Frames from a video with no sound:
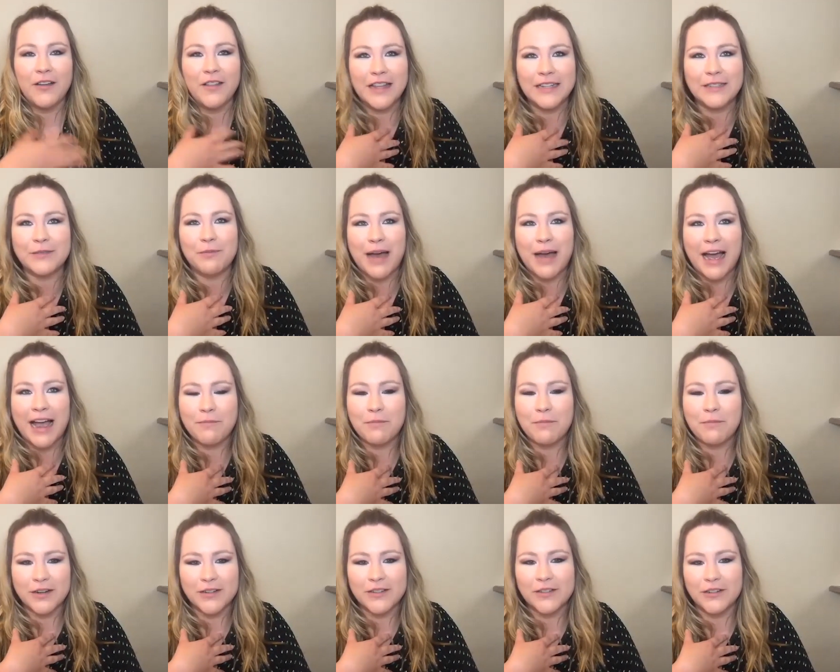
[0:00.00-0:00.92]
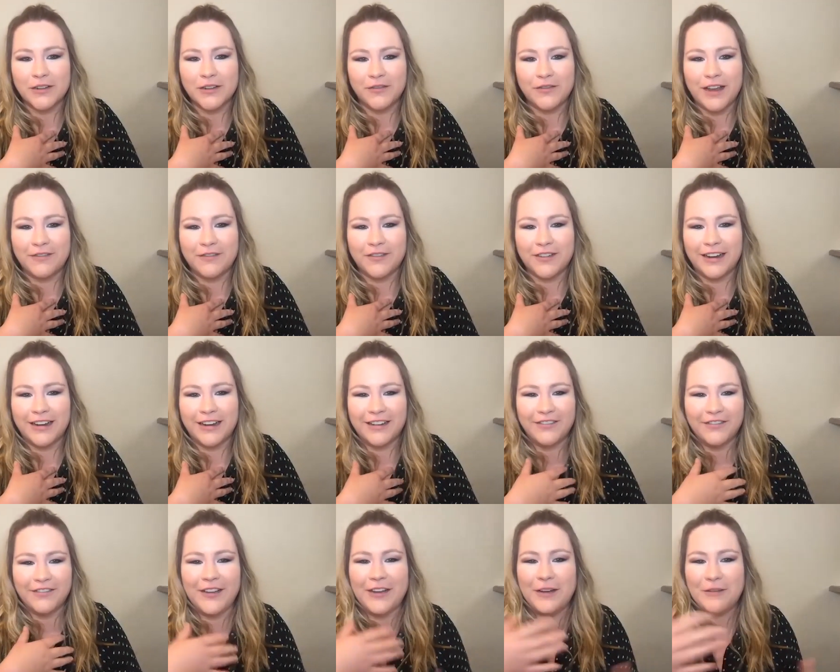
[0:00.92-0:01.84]
I know that's my personal
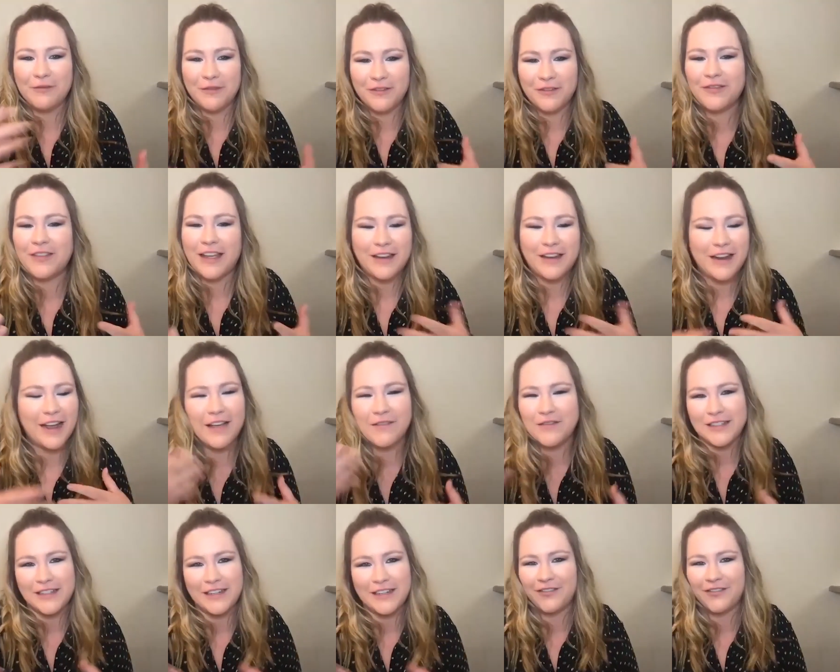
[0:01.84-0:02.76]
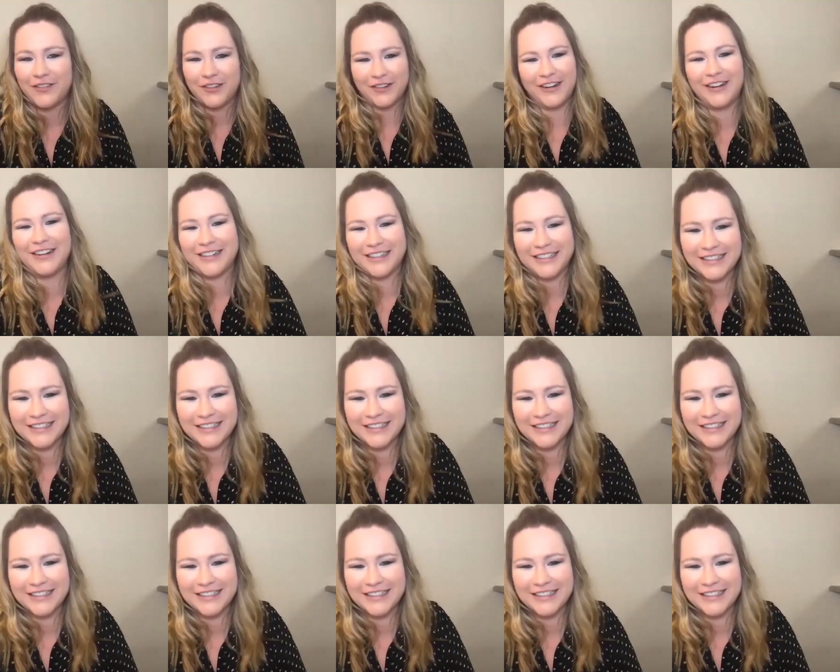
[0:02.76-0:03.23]
favorite film that I've seen of yours.